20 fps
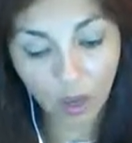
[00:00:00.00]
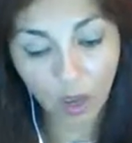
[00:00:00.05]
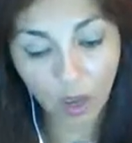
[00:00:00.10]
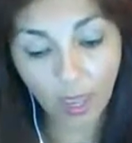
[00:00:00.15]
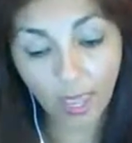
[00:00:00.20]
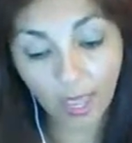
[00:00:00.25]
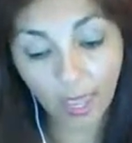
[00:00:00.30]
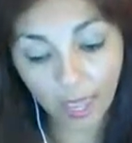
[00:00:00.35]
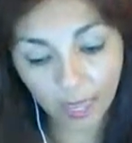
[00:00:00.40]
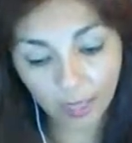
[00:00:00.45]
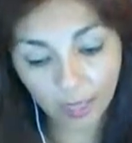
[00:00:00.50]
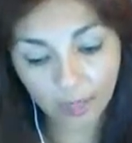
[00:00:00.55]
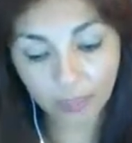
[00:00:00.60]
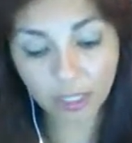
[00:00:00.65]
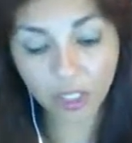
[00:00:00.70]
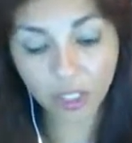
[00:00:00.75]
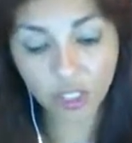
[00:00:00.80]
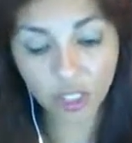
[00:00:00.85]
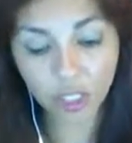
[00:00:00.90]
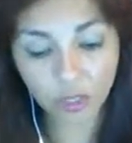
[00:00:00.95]
and
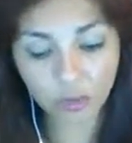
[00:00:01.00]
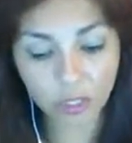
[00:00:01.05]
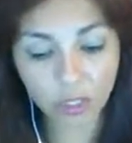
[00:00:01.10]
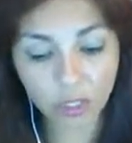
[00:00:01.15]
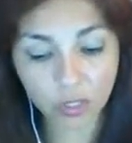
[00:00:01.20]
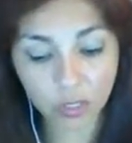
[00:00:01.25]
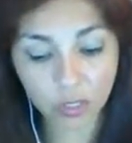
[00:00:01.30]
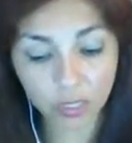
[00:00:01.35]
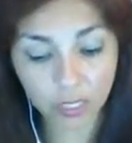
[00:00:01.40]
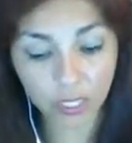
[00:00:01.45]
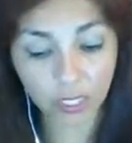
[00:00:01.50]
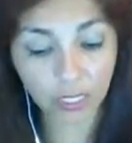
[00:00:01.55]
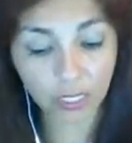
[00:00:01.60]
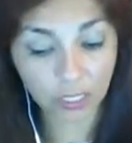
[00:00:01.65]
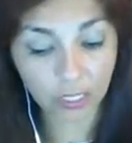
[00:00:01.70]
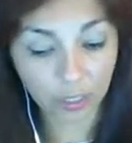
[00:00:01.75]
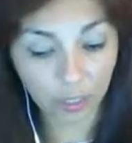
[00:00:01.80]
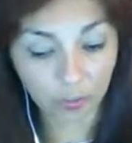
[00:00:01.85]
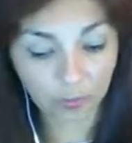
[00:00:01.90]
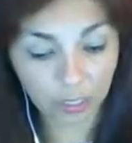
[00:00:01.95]
the Jewish
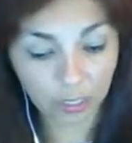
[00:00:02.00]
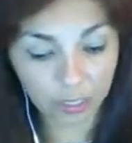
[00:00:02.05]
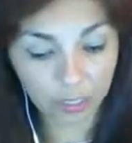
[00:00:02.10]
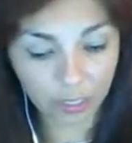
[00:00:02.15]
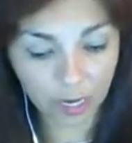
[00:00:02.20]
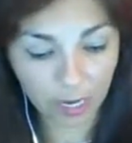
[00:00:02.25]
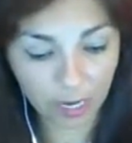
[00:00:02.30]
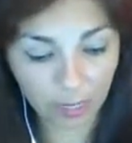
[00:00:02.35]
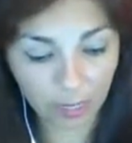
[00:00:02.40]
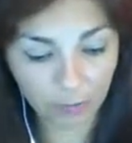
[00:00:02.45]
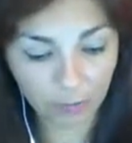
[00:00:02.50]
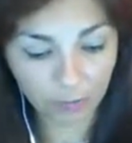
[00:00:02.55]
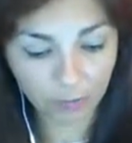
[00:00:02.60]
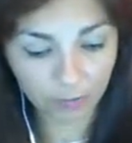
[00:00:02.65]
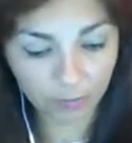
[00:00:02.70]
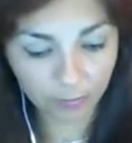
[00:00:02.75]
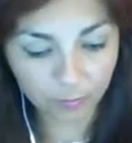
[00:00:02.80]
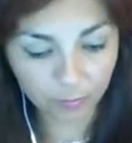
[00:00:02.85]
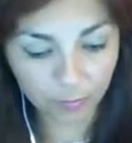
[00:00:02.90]
society of the time.